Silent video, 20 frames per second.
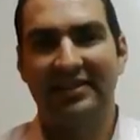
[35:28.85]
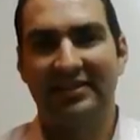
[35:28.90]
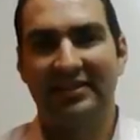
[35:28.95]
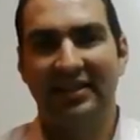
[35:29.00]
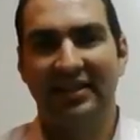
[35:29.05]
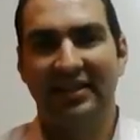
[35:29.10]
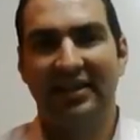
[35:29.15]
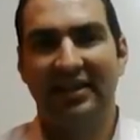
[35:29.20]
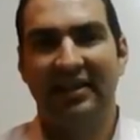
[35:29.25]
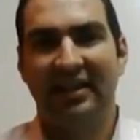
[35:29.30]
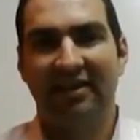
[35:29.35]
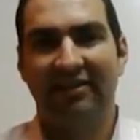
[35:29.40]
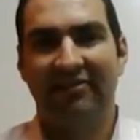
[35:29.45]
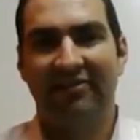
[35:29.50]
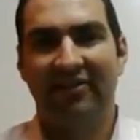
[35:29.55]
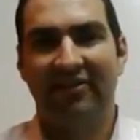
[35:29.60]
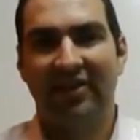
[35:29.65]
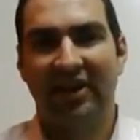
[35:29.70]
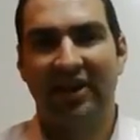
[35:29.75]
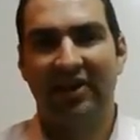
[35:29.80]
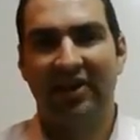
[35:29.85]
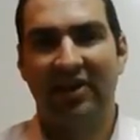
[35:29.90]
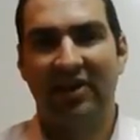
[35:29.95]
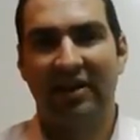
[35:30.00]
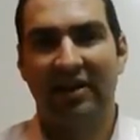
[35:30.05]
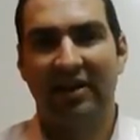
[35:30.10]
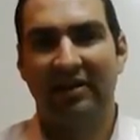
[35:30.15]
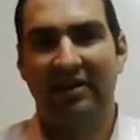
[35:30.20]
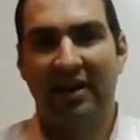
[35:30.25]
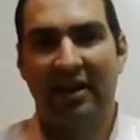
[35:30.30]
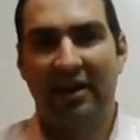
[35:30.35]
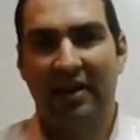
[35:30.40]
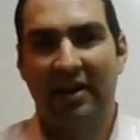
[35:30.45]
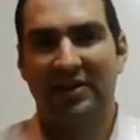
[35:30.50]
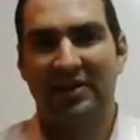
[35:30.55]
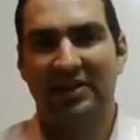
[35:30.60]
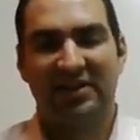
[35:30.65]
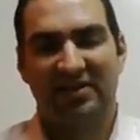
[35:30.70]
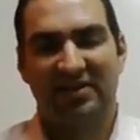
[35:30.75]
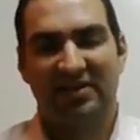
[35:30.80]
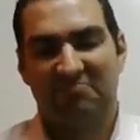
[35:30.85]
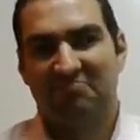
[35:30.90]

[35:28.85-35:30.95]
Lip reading: It was